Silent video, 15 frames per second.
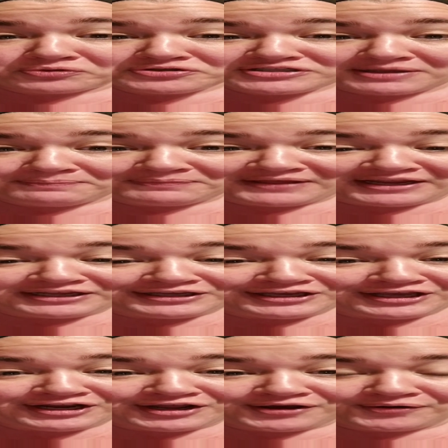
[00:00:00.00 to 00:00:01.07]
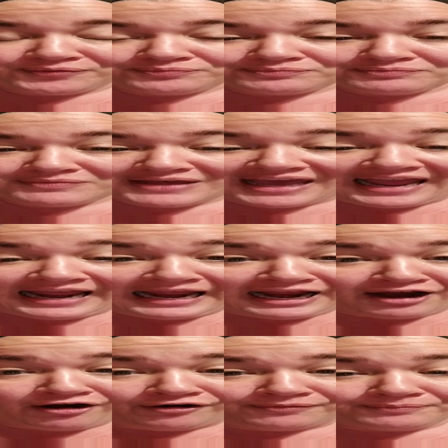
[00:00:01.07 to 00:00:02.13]
or something, a
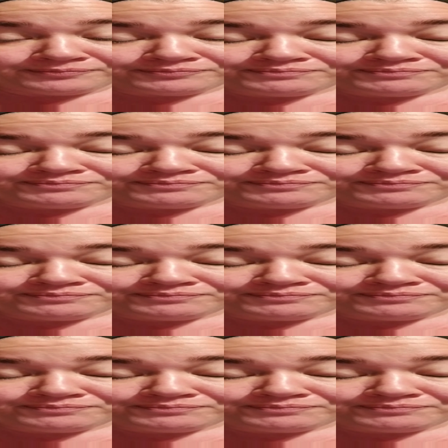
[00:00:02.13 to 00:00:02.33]
hair.